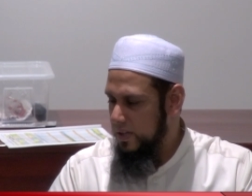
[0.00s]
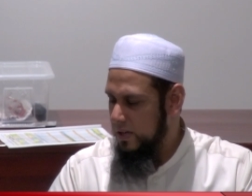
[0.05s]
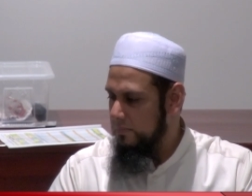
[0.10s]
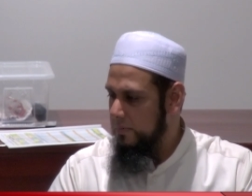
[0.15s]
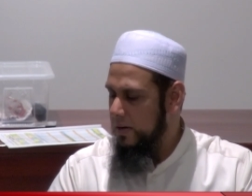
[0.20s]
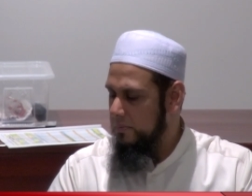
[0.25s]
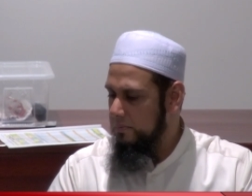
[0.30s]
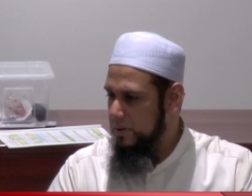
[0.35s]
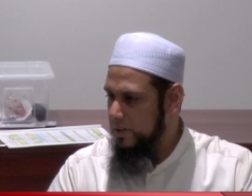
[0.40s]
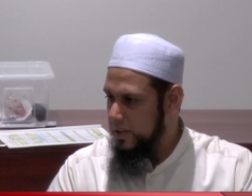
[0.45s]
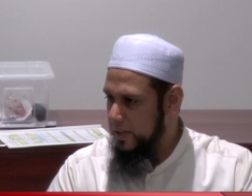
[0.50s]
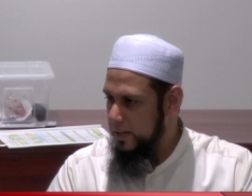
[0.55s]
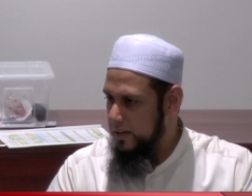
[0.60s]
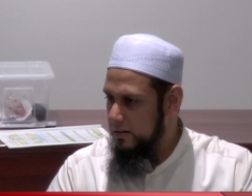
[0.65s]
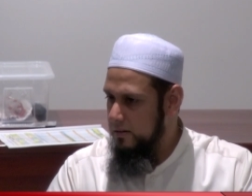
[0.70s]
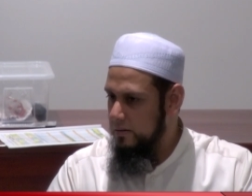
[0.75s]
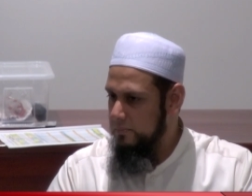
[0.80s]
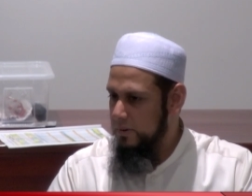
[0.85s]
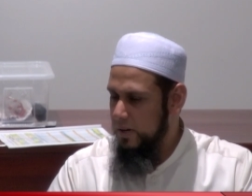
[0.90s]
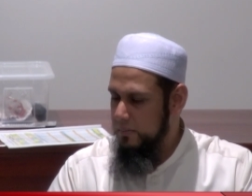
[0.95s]
It might be
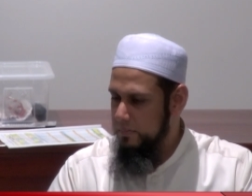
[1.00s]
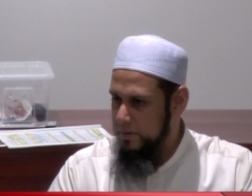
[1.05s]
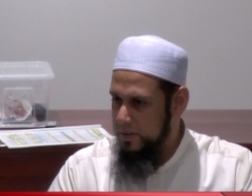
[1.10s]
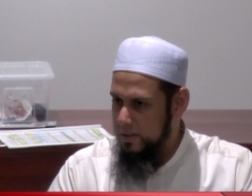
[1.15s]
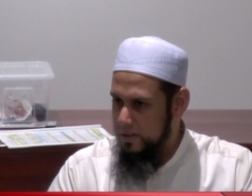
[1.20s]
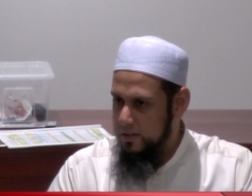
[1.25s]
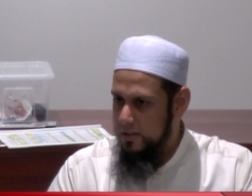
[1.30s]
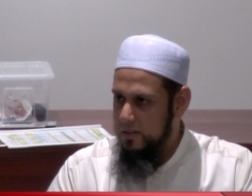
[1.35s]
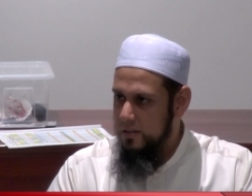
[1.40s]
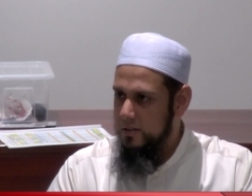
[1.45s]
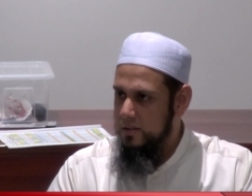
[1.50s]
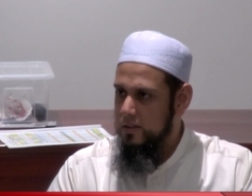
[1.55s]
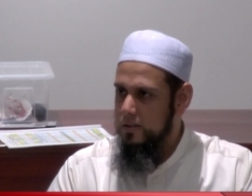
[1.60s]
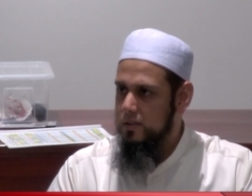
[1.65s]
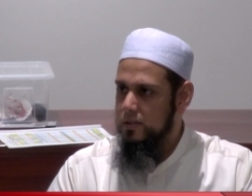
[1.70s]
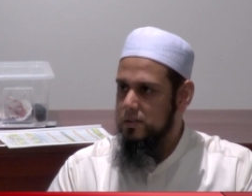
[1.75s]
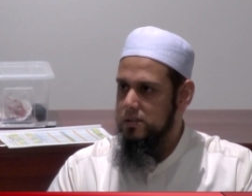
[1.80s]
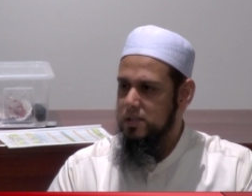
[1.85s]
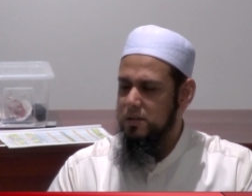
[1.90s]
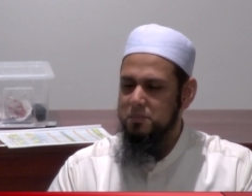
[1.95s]
later, it might be
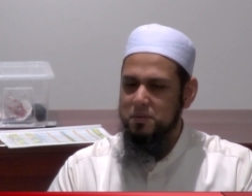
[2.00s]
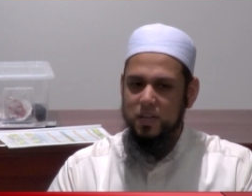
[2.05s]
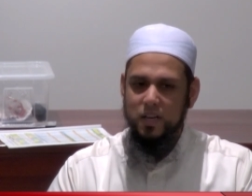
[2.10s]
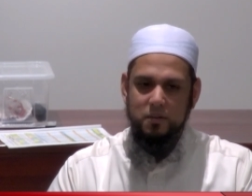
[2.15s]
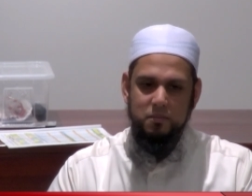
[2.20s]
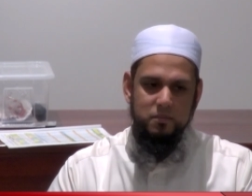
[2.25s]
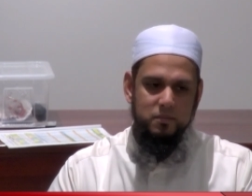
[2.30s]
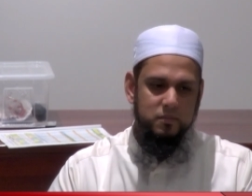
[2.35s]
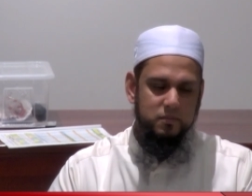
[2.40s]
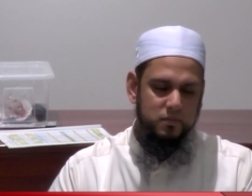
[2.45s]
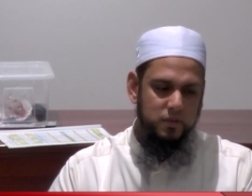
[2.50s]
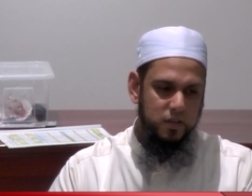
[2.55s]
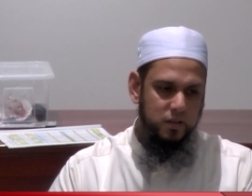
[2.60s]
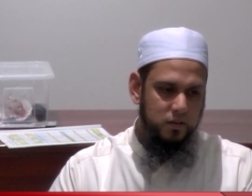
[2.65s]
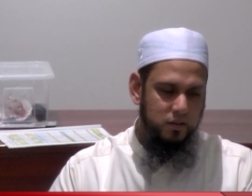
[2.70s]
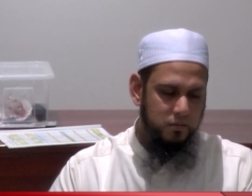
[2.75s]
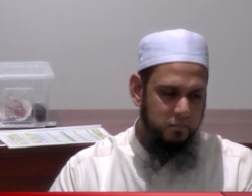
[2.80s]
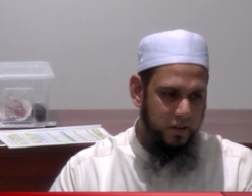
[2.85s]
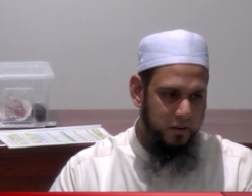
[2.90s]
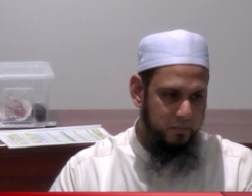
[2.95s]
sometime,
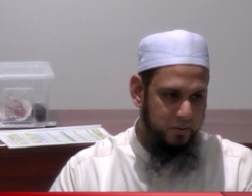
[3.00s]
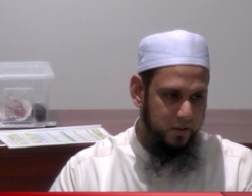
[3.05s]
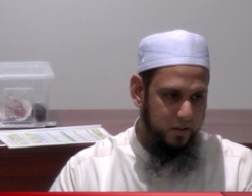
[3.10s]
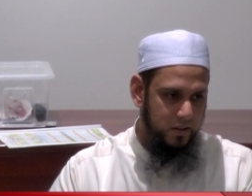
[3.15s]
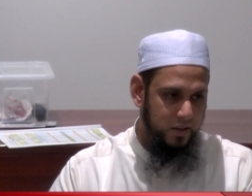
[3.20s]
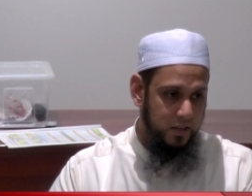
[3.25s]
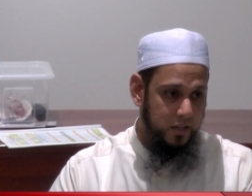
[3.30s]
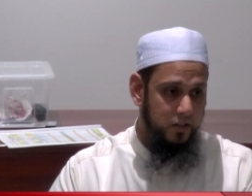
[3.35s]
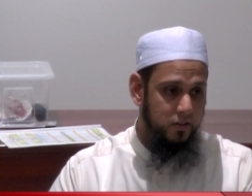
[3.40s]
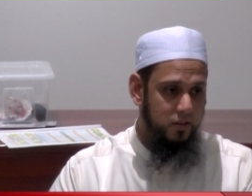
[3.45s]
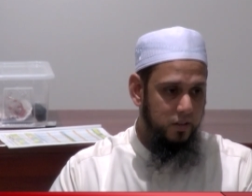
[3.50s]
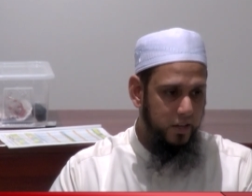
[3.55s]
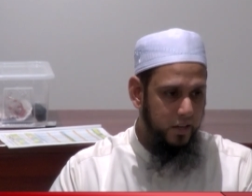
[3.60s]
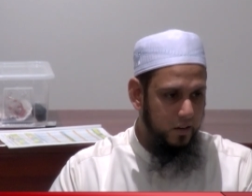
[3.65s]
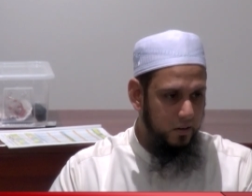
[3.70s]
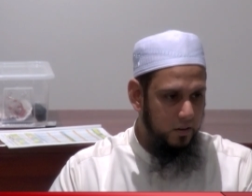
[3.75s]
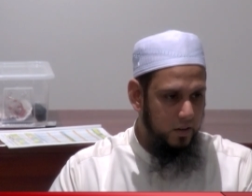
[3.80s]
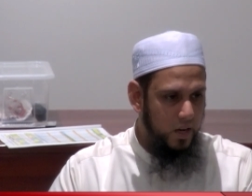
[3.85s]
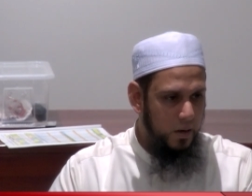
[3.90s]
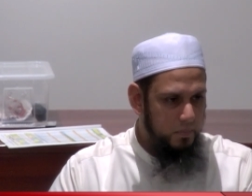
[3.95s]
it might be a year
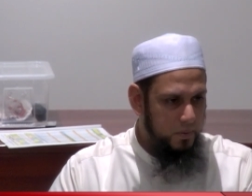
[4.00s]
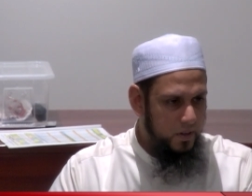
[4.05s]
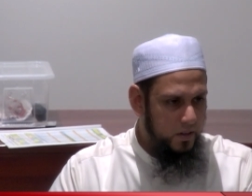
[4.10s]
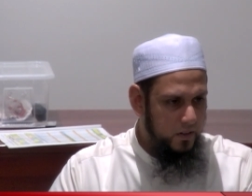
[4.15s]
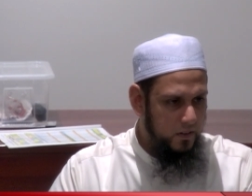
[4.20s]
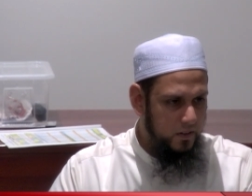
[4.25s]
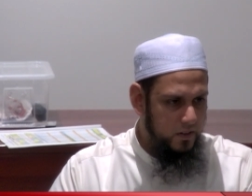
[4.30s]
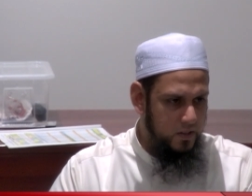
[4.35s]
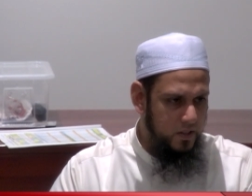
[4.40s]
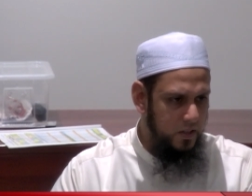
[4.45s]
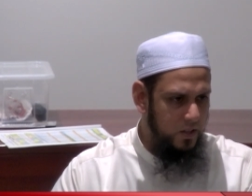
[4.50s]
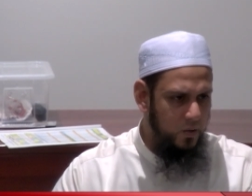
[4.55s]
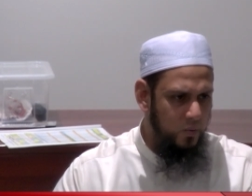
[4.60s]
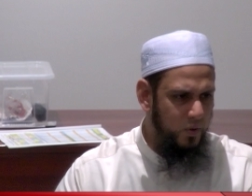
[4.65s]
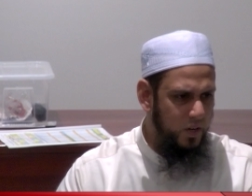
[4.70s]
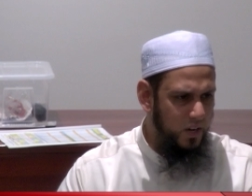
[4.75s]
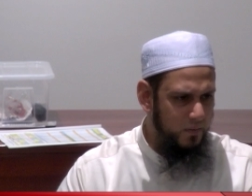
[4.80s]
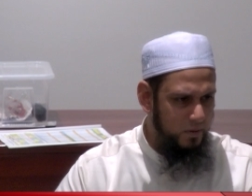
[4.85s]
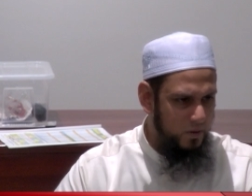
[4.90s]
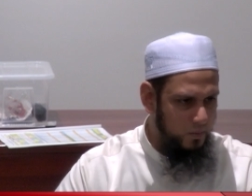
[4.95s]
later, a couple of years later,
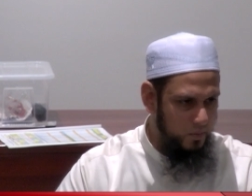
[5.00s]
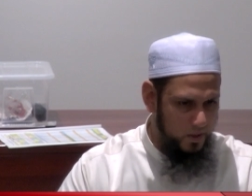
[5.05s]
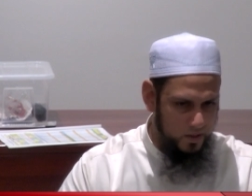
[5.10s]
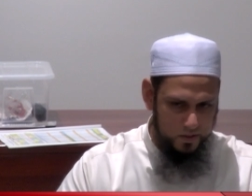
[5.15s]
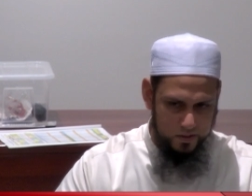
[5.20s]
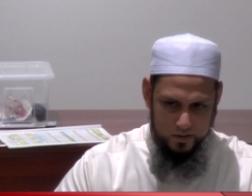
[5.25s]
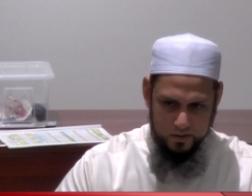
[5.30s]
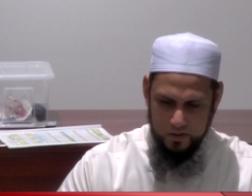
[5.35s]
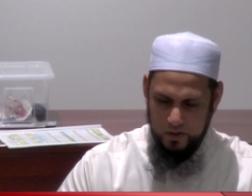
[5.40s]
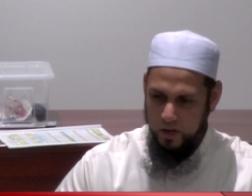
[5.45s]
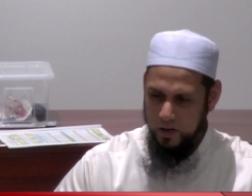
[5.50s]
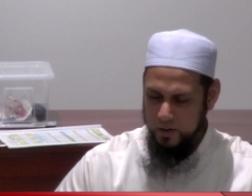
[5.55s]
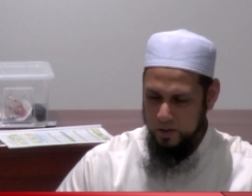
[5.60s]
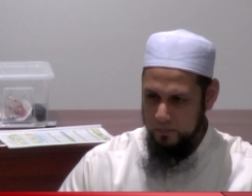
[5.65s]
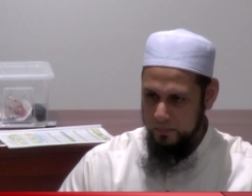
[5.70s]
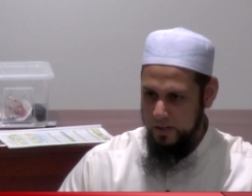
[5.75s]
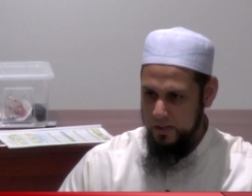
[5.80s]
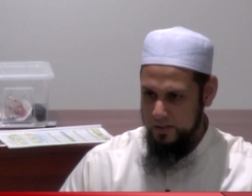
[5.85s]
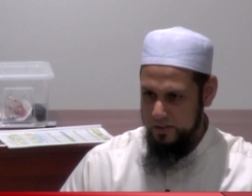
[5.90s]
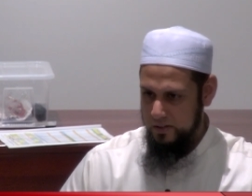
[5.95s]
whatever was
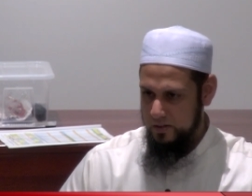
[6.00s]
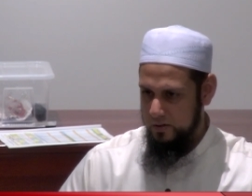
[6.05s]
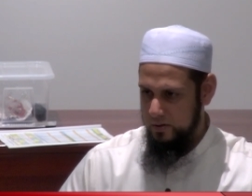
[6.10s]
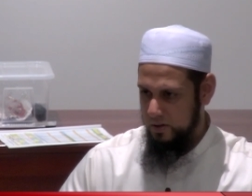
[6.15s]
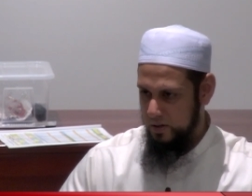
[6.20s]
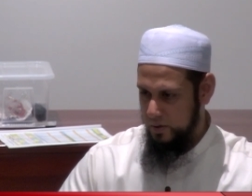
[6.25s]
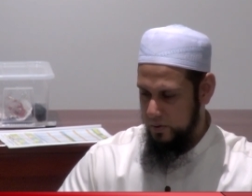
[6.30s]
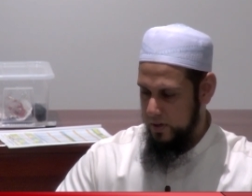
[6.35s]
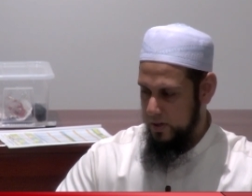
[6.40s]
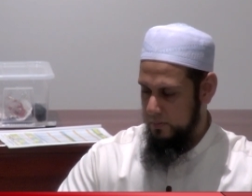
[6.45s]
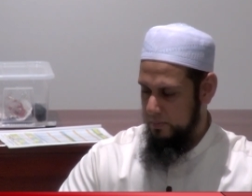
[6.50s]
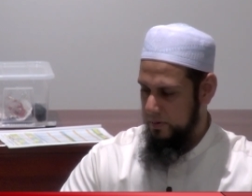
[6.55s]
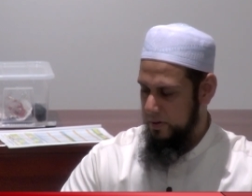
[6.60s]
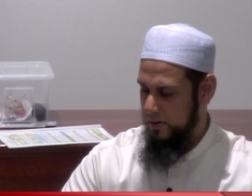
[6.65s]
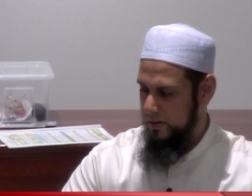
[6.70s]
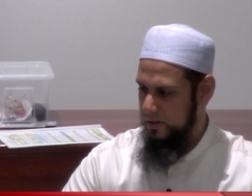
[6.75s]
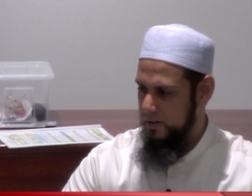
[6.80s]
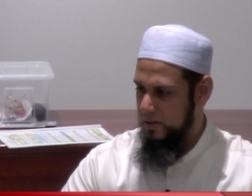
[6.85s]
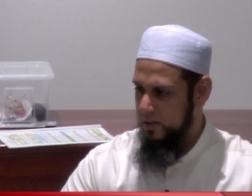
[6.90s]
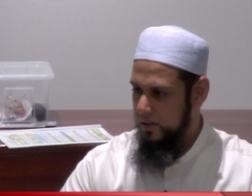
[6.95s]
documented or agreed
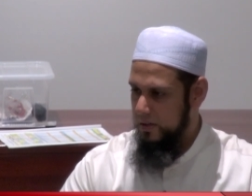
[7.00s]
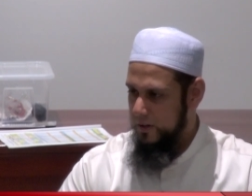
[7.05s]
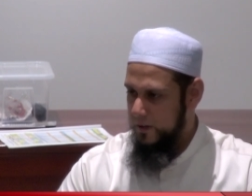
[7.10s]
upon.